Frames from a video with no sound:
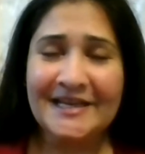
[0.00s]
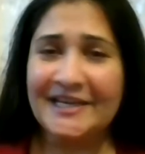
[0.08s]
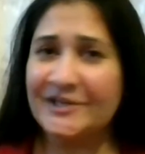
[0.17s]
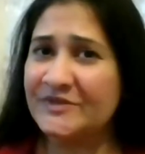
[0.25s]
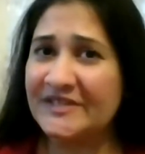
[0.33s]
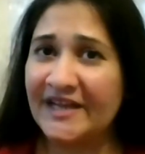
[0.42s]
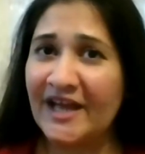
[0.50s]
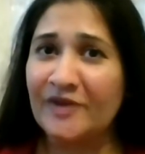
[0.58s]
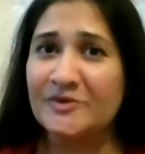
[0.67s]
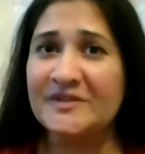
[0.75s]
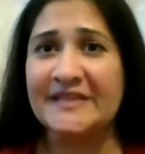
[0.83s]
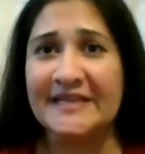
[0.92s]
It was
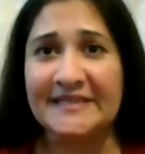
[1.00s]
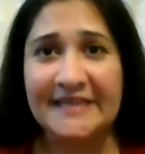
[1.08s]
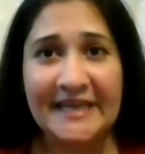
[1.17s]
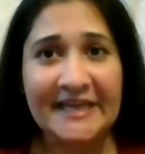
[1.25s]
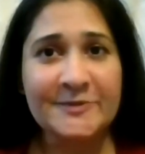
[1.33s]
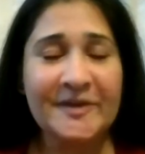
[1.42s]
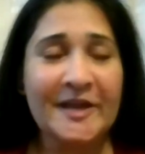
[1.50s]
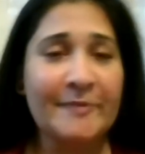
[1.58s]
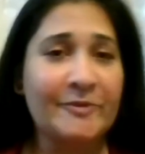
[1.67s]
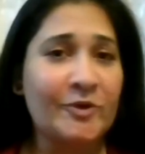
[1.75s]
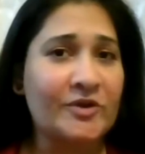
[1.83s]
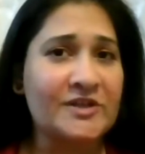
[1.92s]
announced at 8
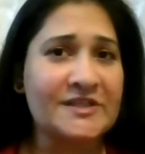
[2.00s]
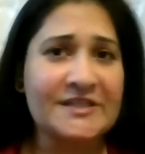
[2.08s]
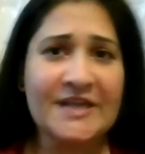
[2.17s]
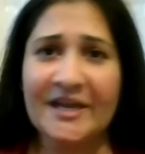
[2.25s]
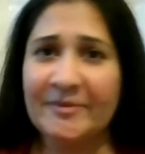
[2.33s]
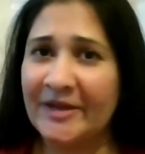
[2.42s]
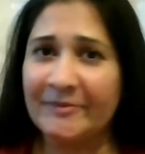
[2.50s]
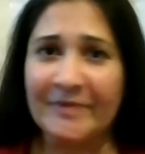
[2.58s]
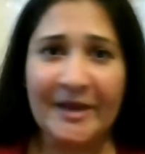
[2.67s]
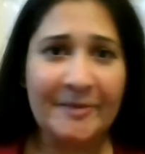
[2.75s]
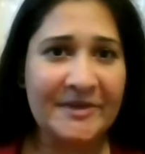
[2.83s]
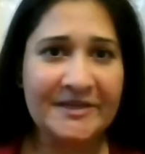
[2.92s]
p.m. local time, and
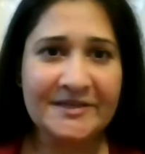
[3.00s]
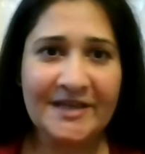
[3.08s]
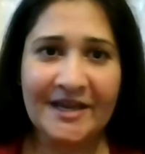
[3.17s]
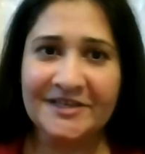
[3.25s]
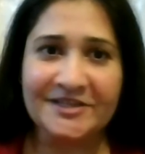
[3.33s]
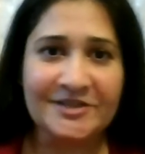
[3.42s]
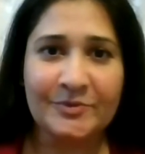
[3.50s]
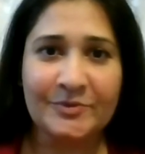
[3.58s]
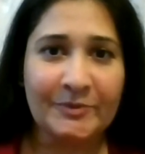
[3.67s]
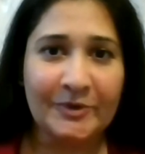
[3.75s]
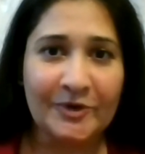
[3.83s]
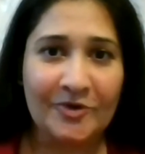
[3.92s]
by midnight, we
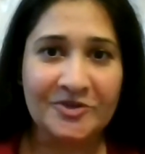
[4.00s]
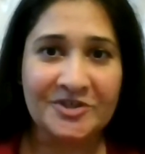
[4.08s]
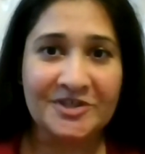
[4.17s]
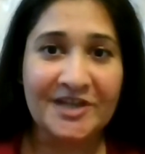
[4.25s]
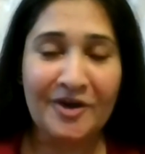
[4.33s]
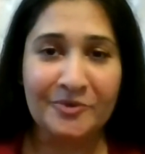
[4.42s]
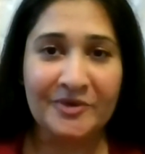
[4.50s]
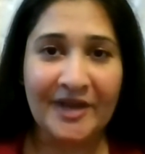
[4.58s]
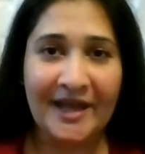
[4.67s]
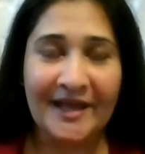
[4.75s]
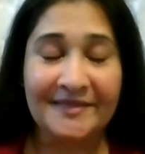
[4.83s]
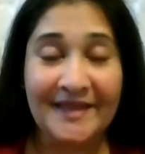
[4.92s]
were locked down.
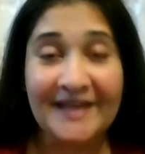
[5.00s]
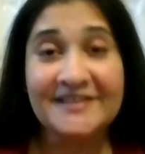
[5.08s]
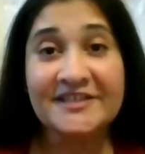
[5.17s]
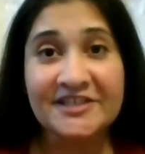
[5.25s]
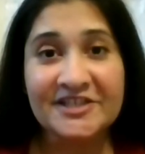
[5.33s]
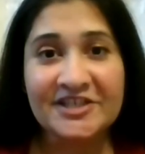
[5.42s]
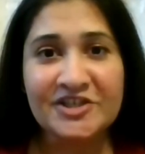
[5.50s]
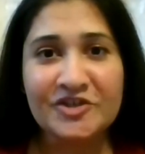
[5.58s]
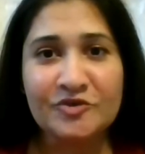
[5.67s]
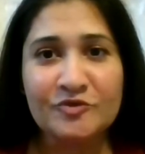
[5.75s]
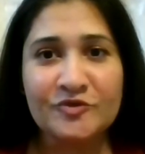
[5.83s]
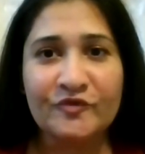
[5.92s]
And that
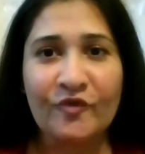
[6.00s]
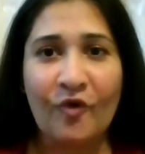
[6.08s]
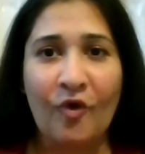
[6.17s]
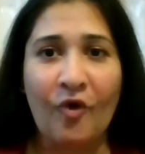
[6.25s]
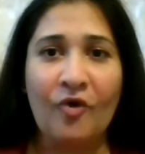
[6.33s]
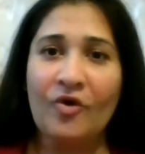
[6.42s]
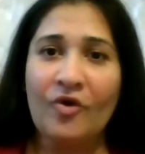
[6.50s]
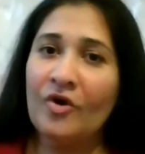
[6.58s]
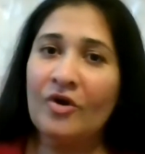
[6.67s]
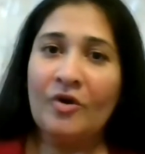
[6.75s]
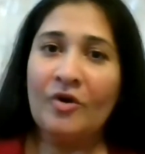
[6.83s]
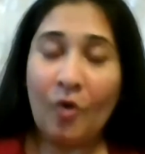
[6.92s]
continued for
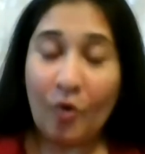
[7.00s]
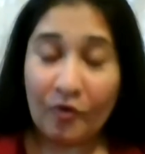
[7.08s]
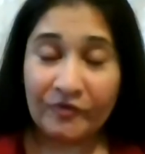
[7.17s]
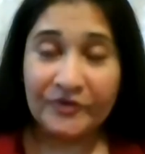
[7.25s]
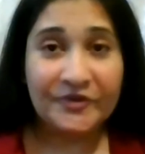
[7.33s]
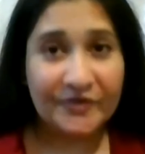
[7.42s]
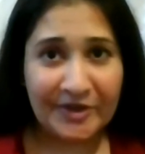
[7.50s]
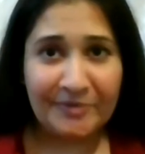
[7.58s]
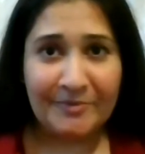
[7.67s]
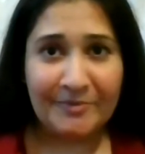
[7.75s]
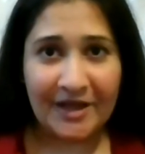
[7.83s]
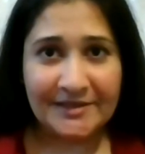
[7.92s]
over 3
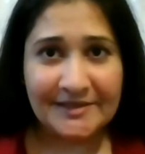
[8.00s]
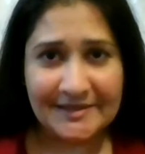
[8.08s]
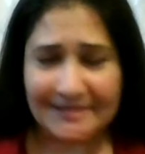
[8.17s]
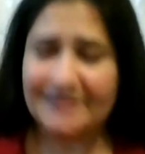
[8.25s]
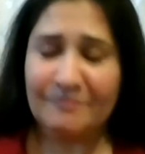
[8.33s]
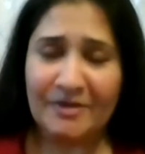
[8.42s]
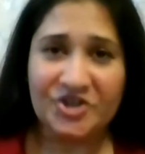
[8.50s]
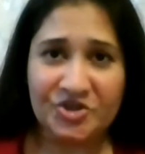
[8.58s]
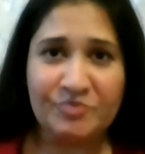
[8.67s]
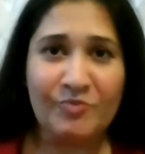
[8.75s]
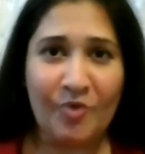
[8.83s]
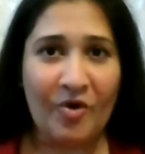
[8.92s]
months,
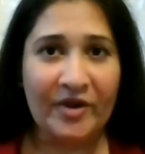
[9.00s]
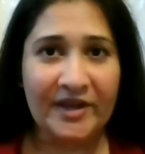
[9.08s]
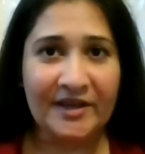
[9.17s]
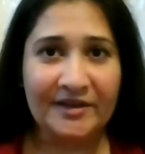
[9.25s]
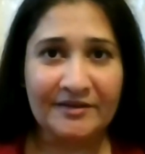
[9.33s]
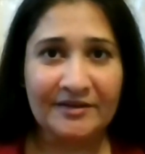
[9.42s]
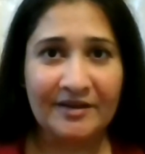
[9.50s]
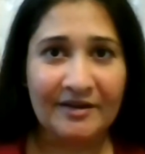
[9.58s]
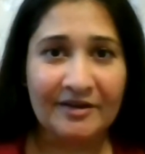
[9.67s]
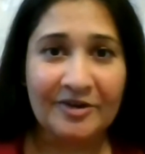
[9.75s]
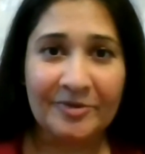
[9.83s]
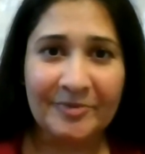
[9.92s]
much more in
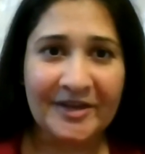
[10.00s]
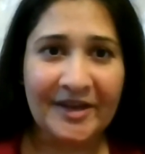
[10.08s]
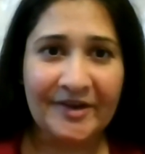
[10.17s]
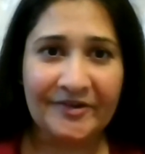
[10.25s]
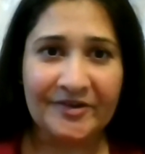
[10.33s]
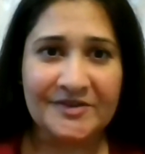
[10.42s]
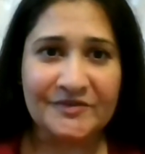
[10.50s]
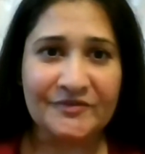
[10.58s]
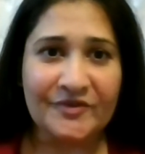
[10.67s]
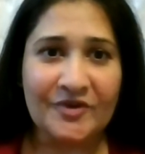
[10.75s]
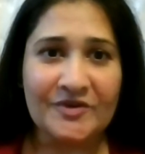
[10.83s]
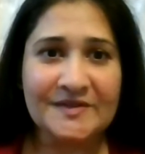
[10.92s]
urban areas,
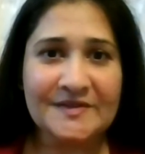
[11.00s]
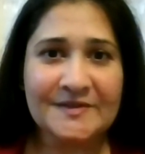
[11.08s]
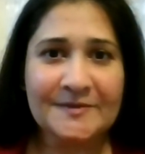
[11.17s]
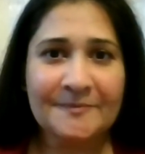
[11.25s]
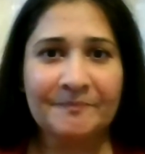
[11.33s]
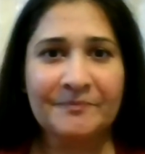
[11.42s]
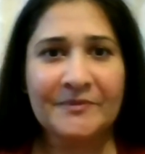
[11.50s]
of course.